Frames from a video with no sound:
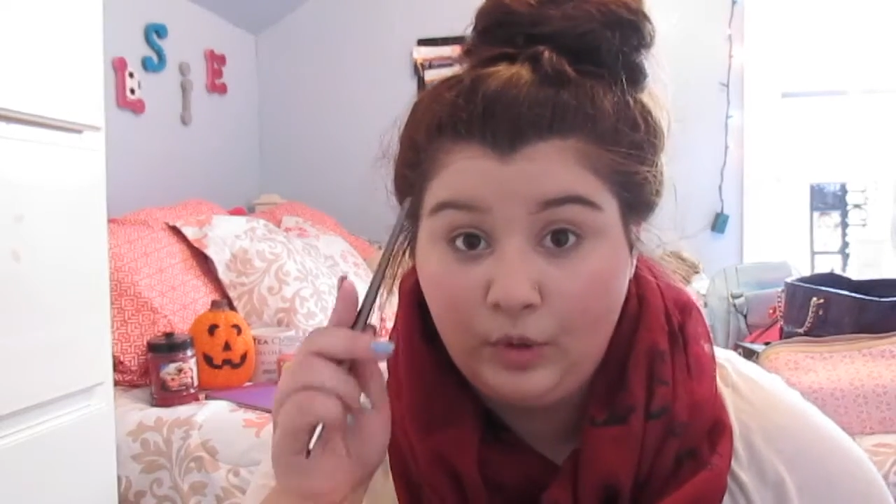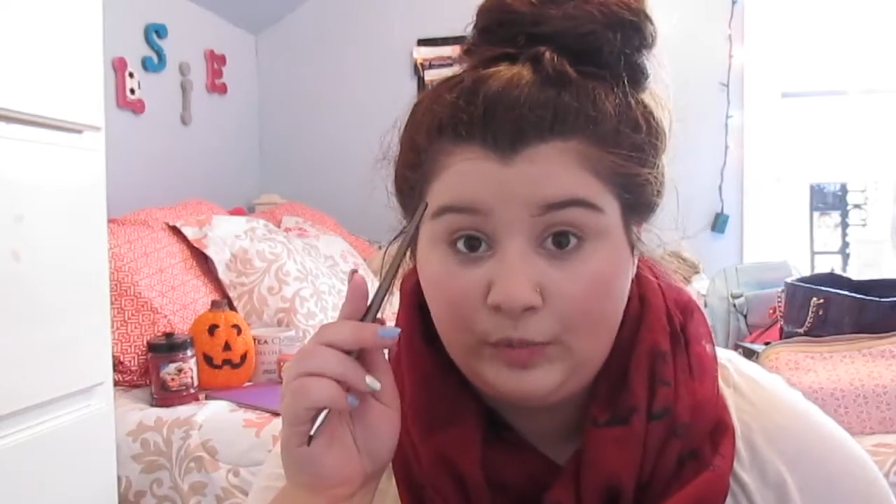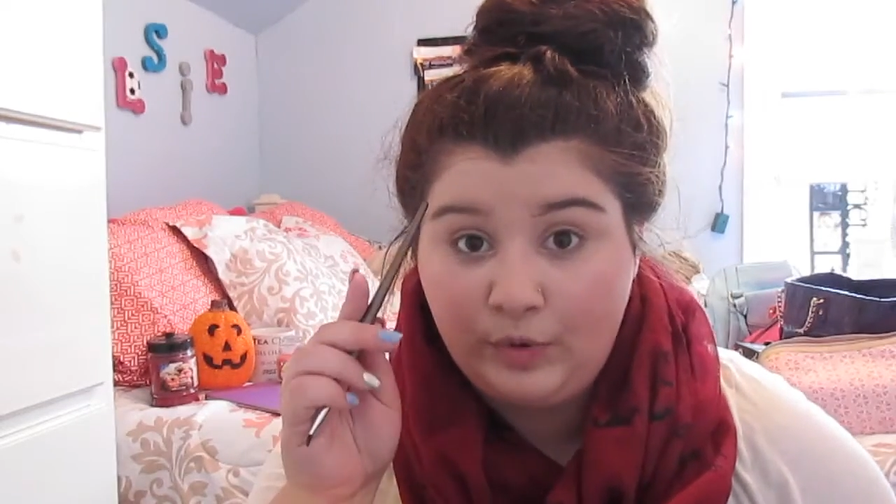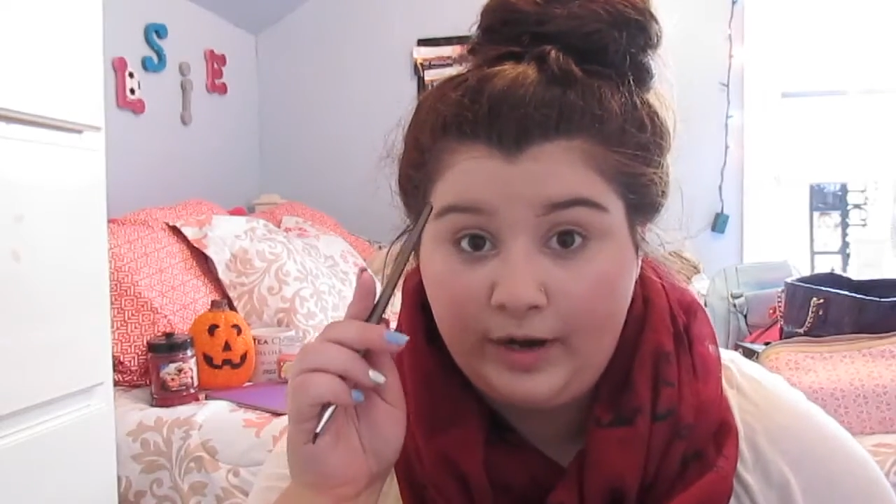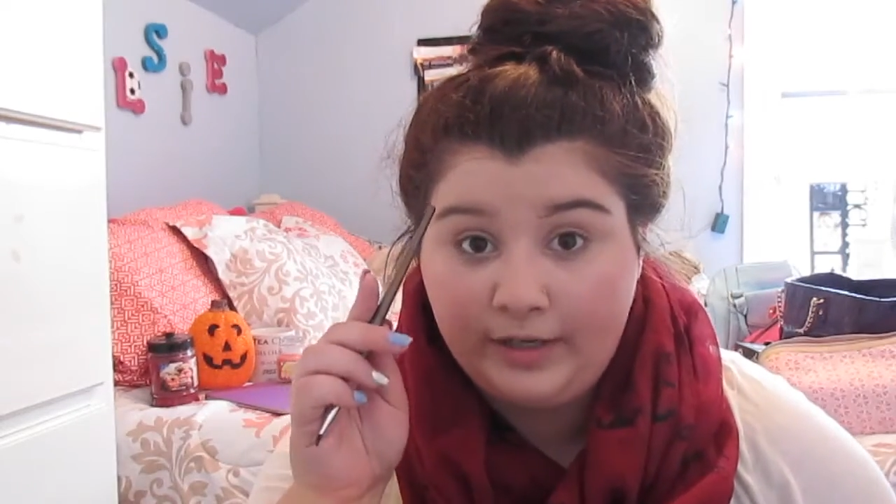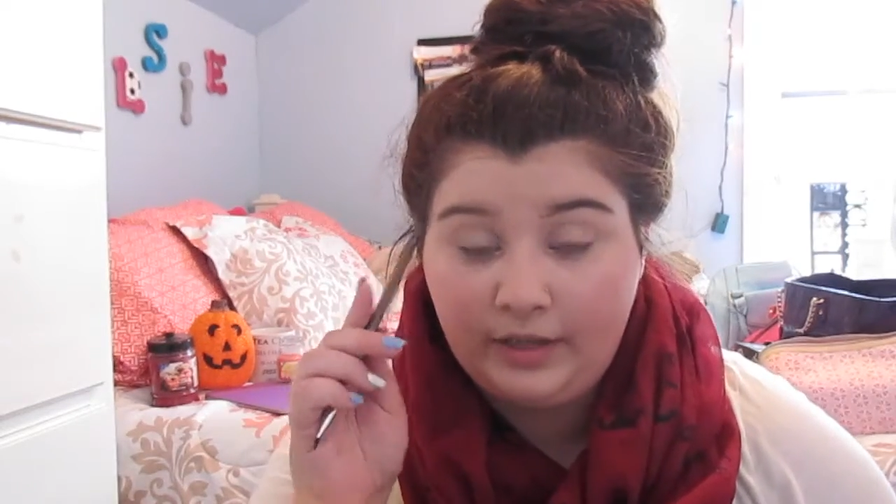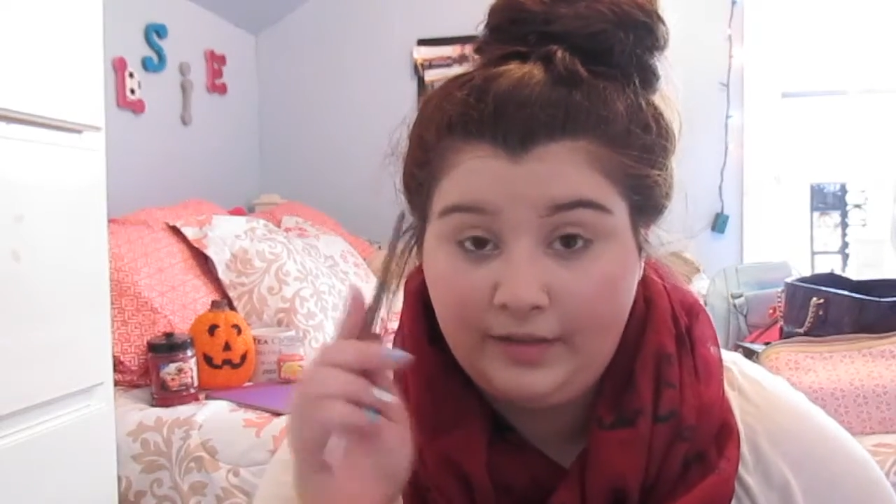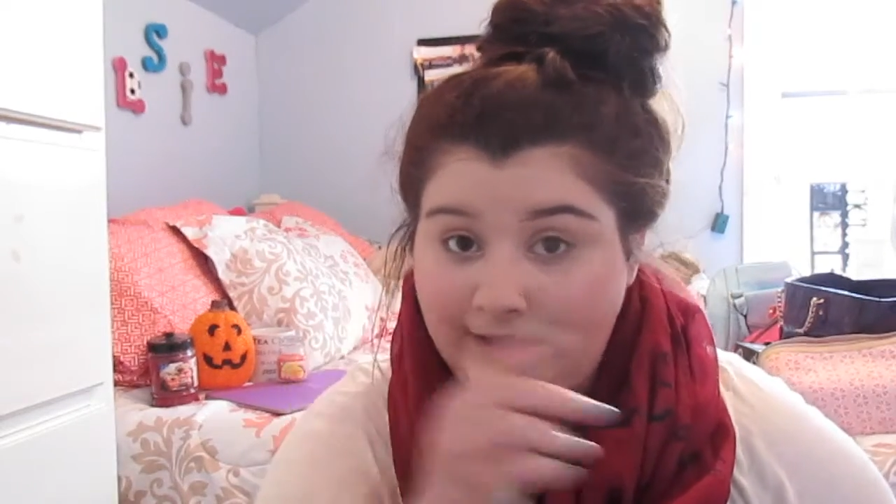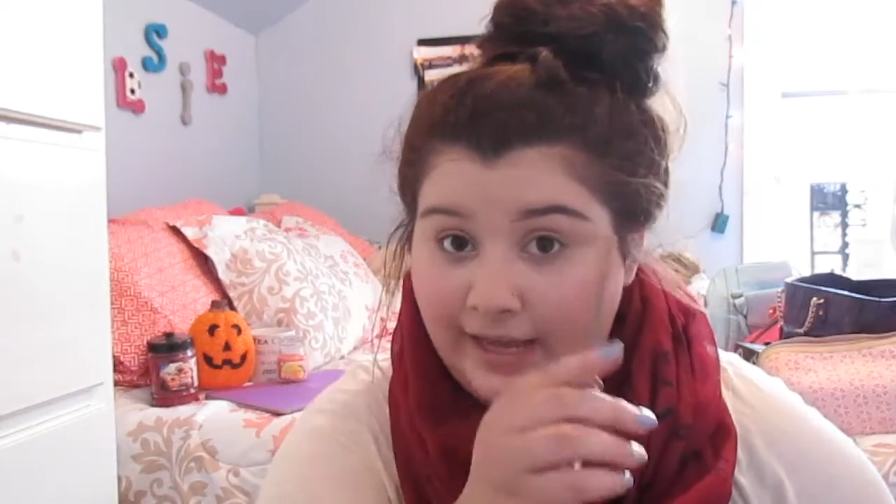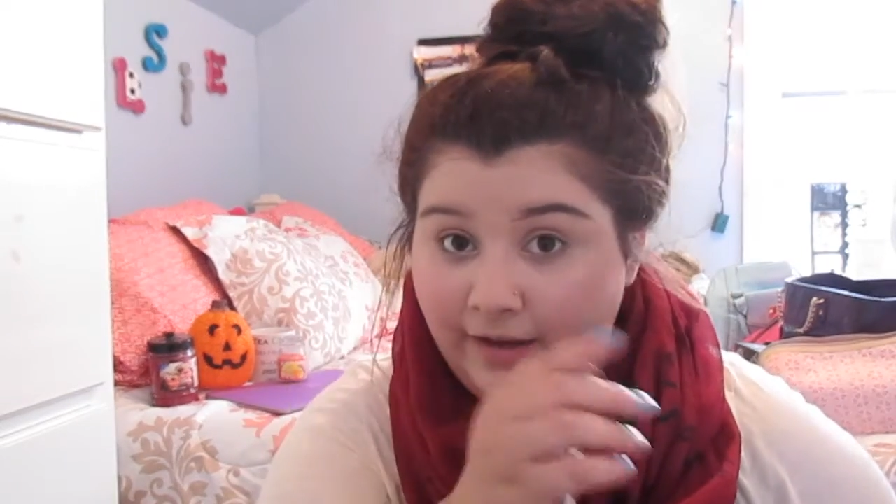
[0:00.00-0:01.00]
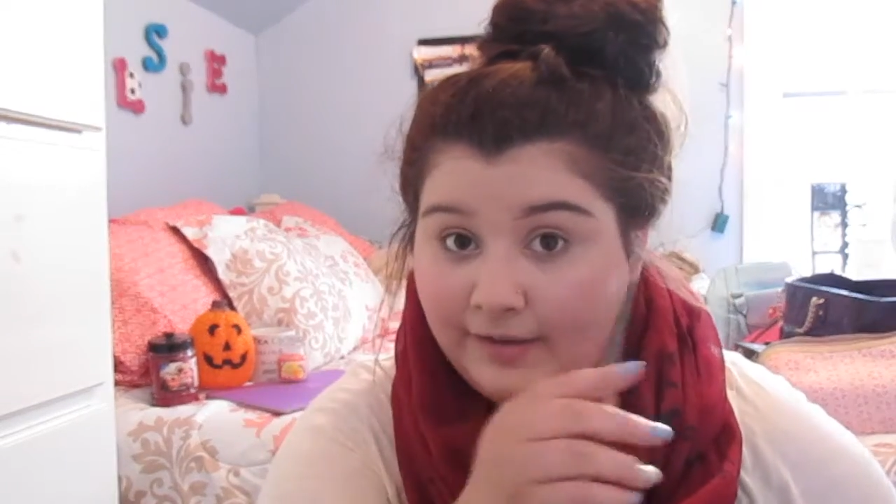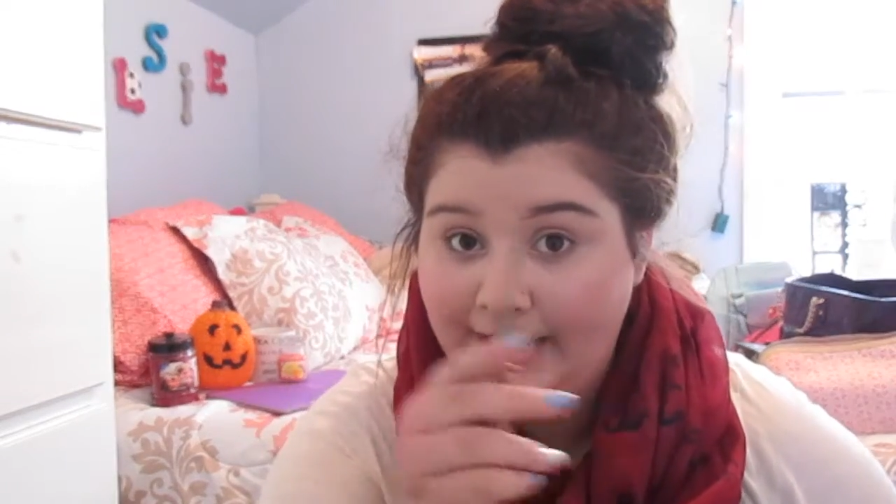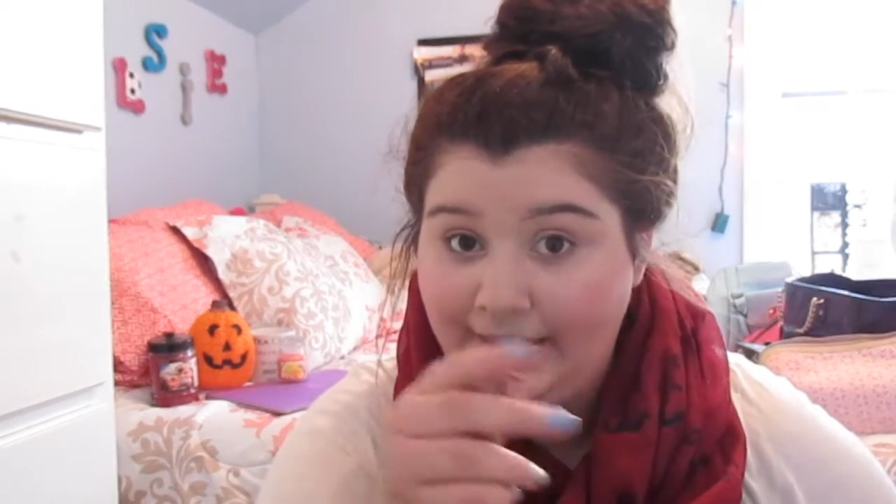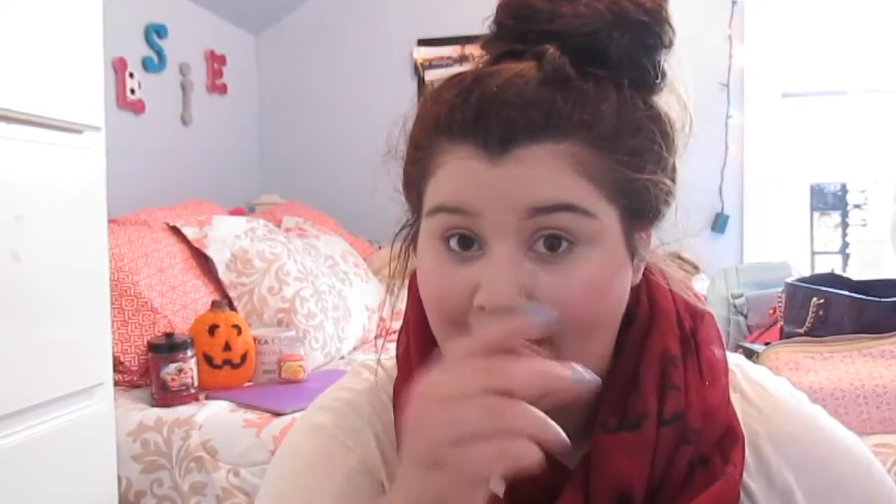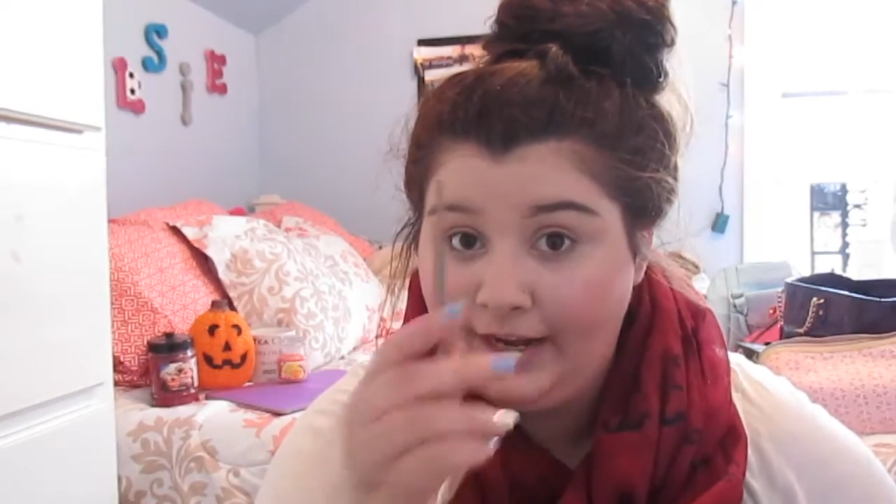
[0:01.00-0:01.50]
most product on the
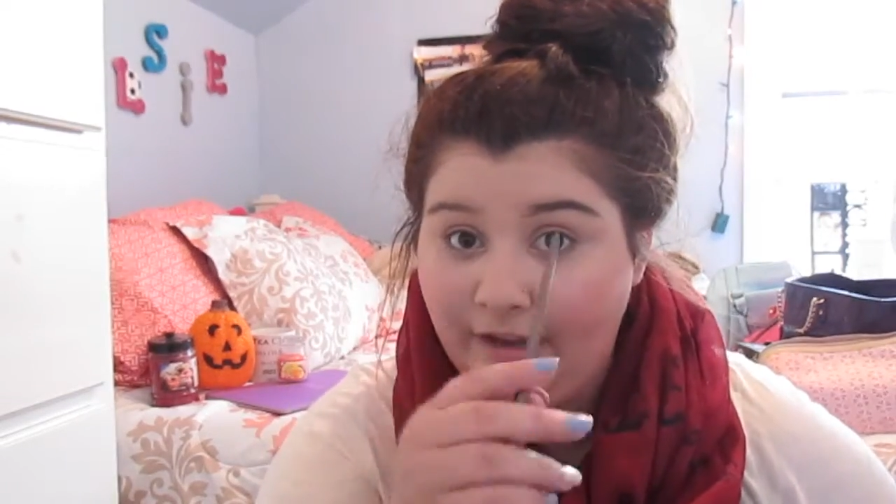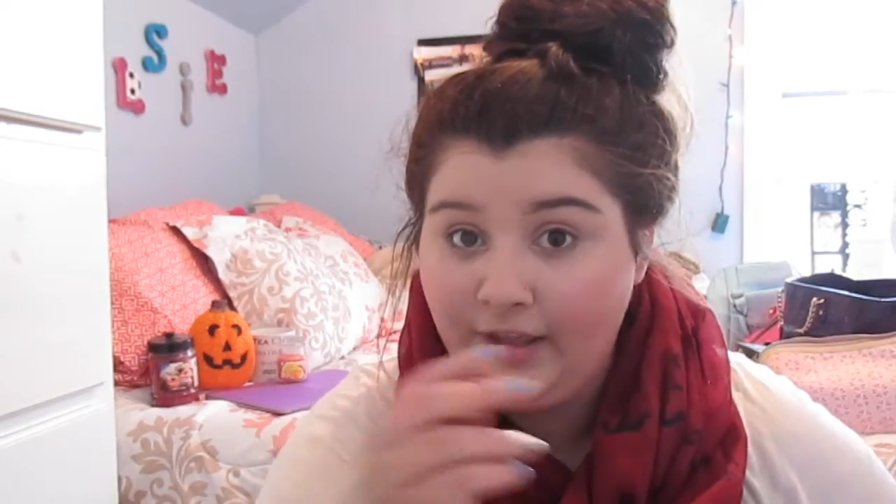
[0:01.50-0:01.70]
tails, and then